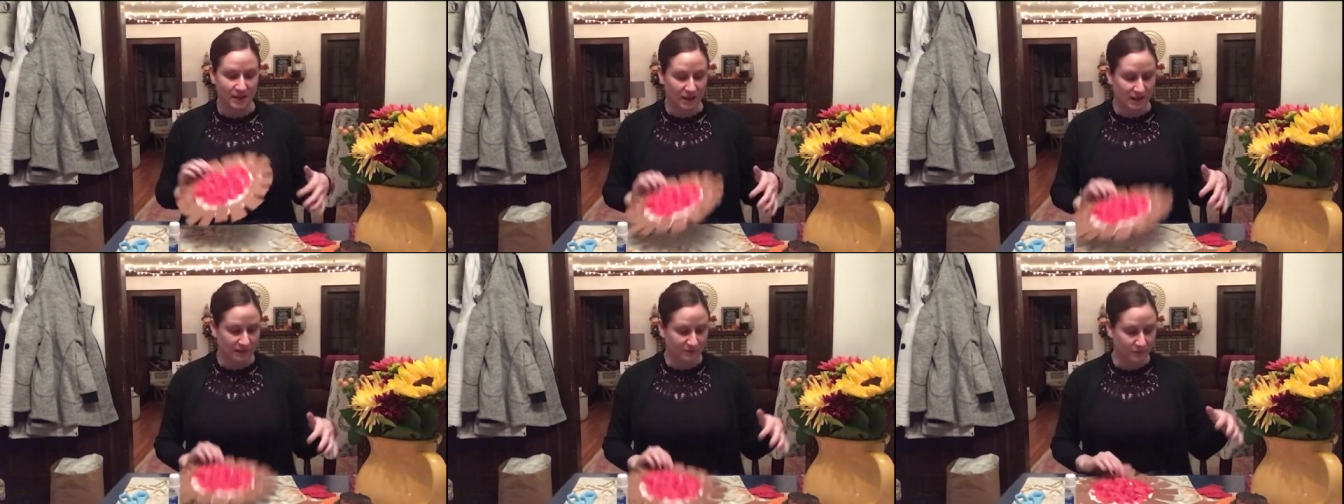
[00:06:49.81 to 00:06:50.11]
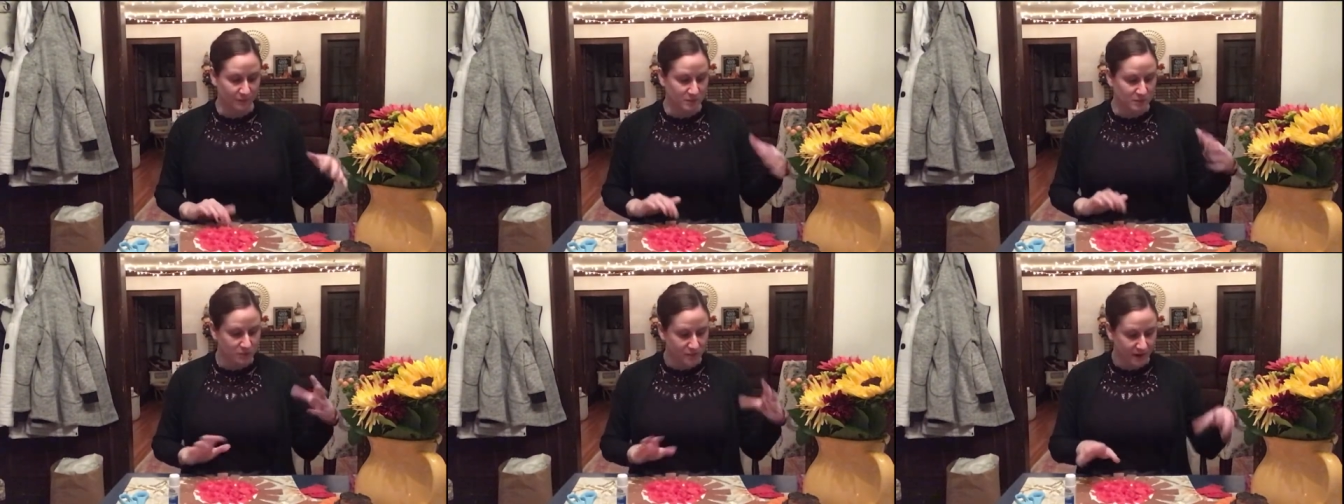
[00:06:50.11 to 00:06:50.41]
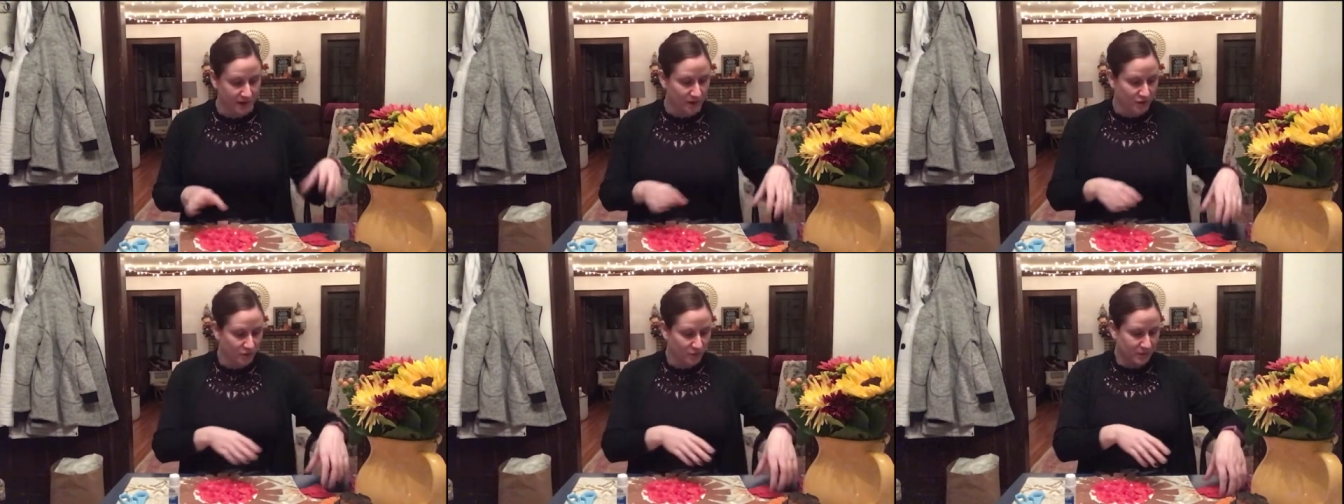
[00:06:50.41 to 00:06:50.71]
if it was
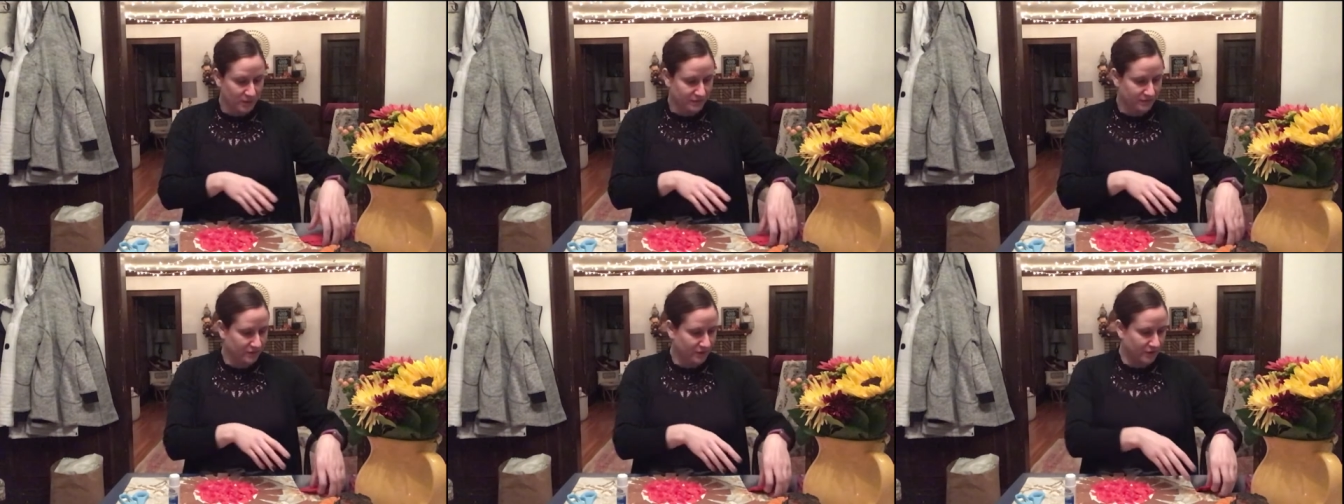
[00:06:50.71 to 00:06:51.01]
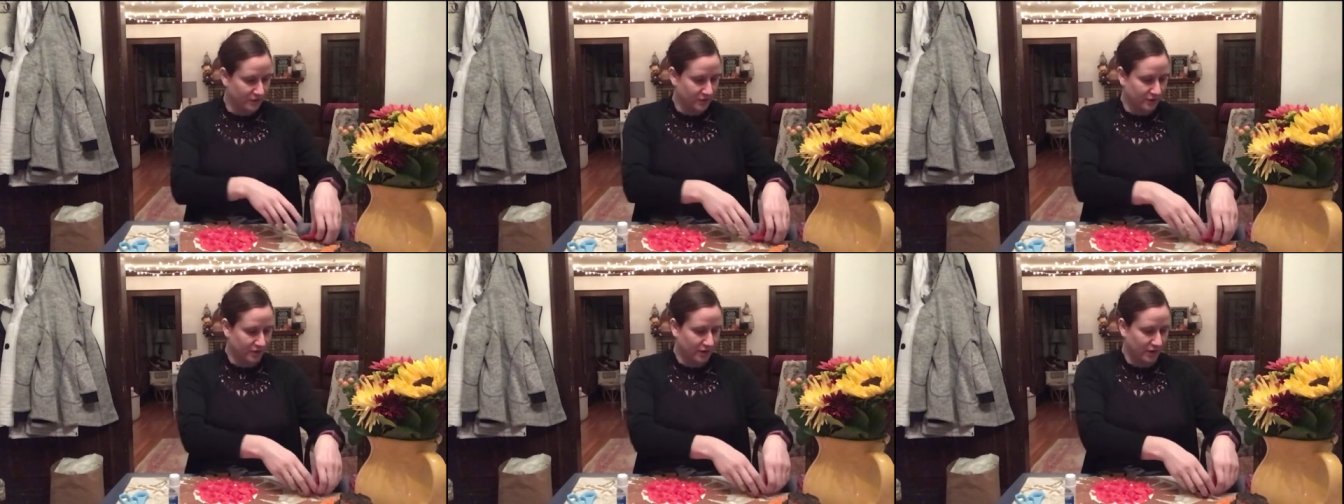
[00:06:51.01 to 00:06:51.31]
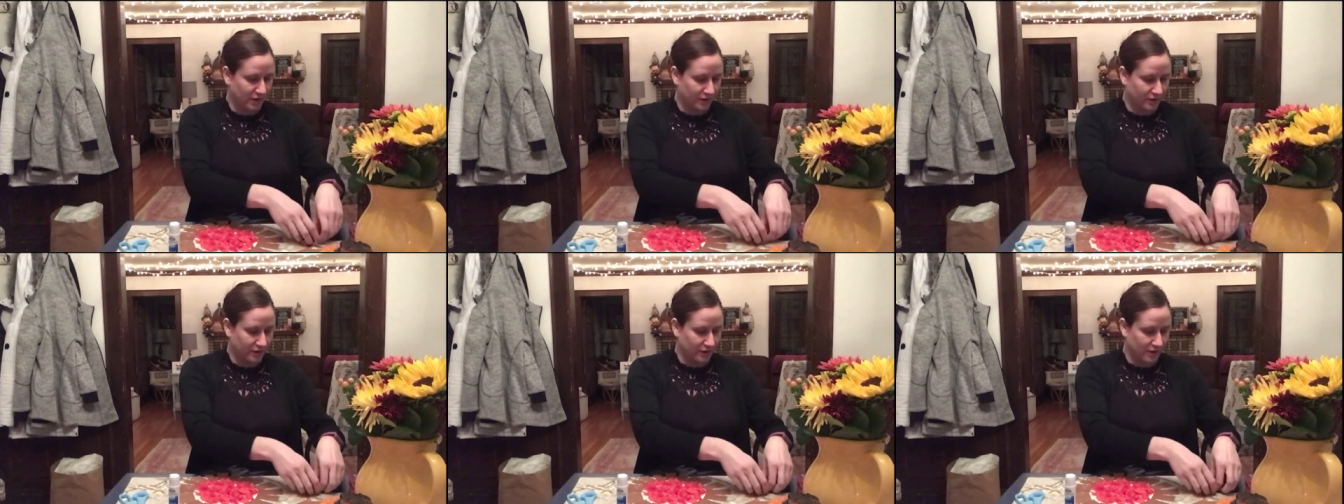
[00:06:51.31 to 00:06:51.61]
red or whatever other
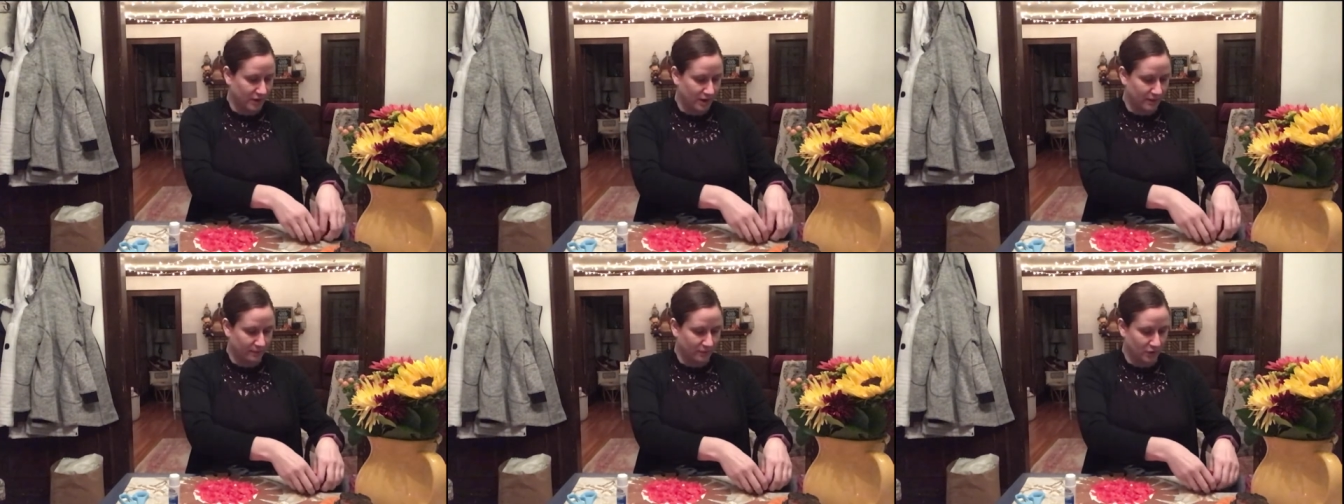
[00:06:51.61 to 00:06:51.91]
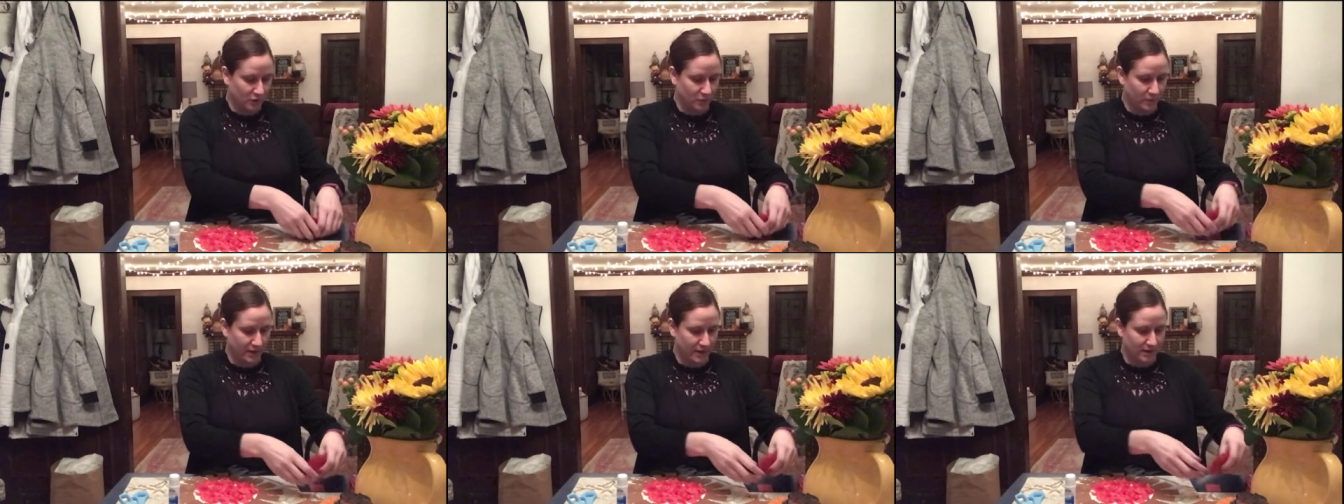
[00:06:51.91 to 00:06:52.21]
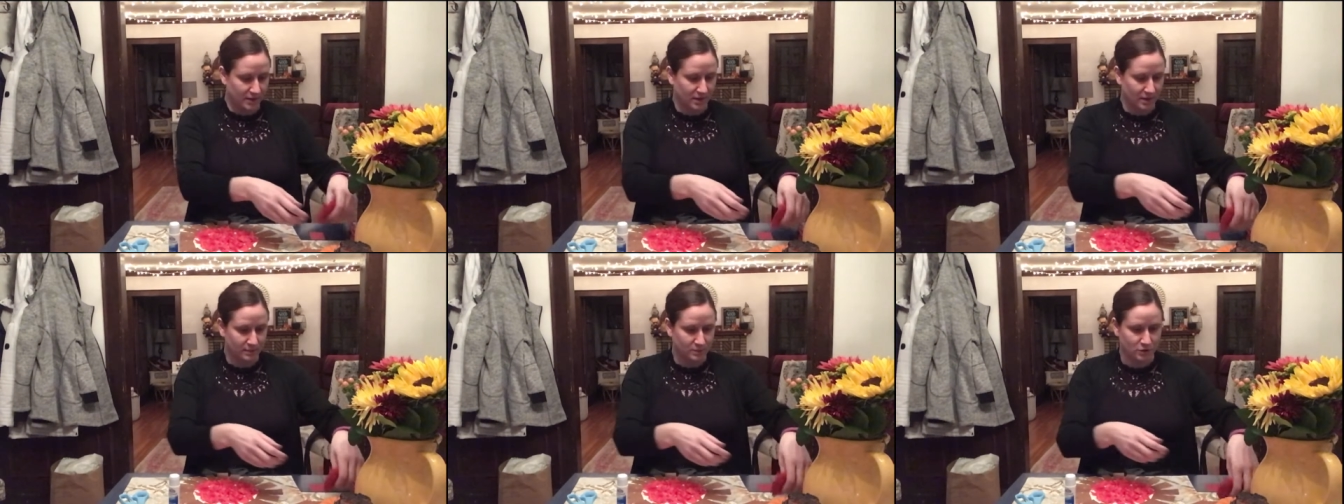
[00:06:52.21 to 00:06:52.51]
color um, you
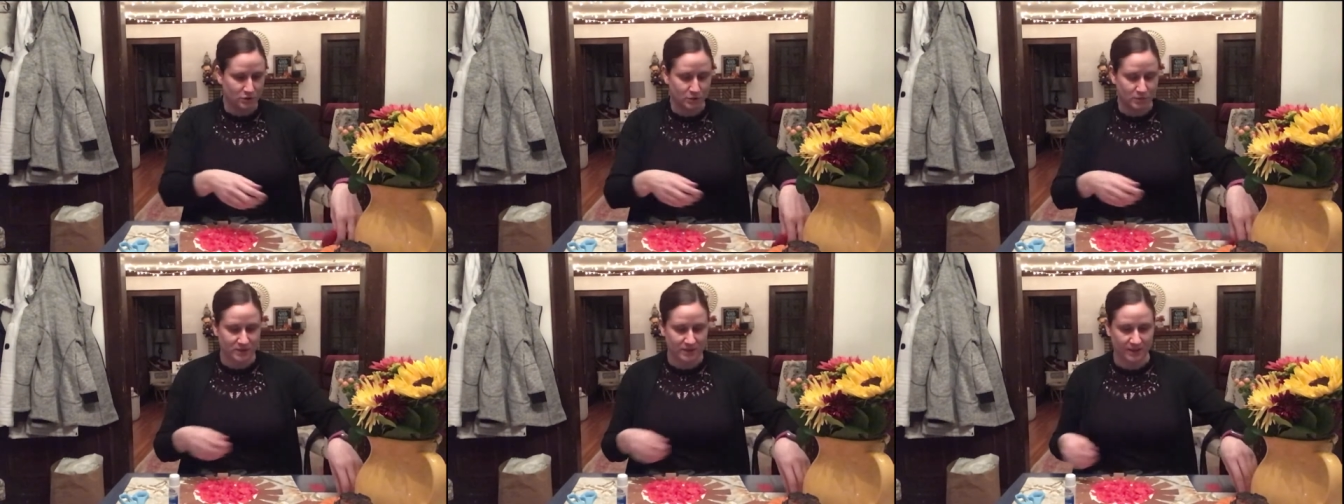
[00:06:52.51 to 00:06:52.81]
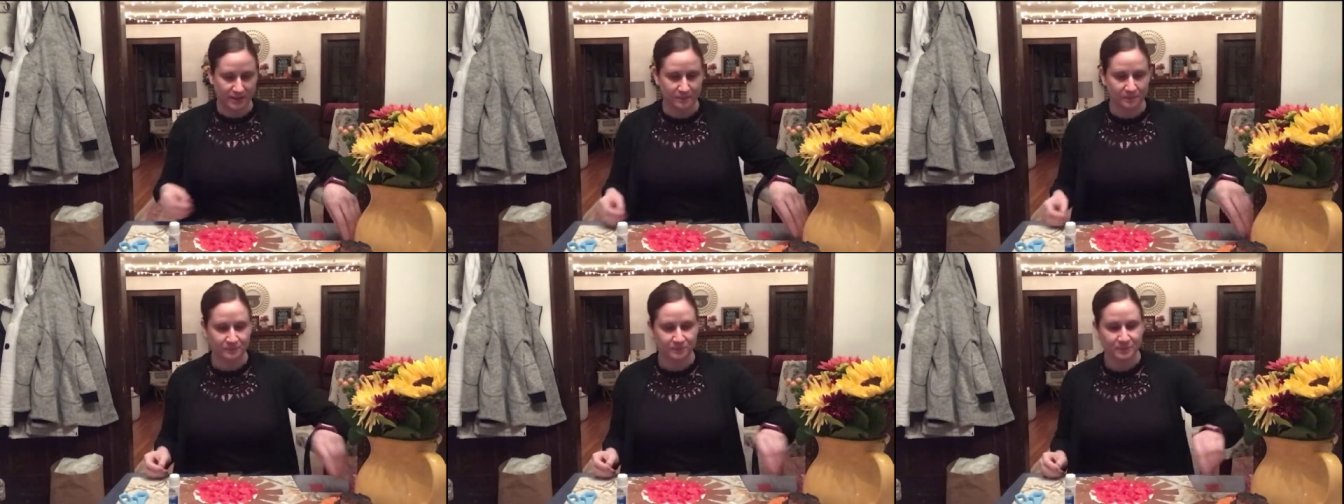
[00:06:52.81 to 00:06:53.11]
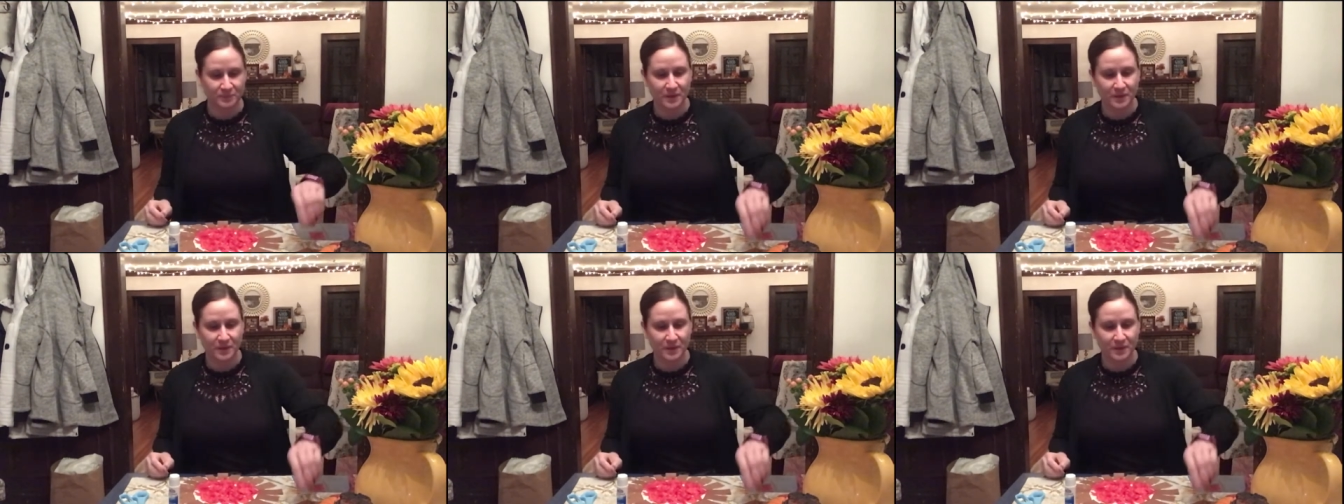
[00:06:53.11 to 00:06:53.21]
ended up choosing.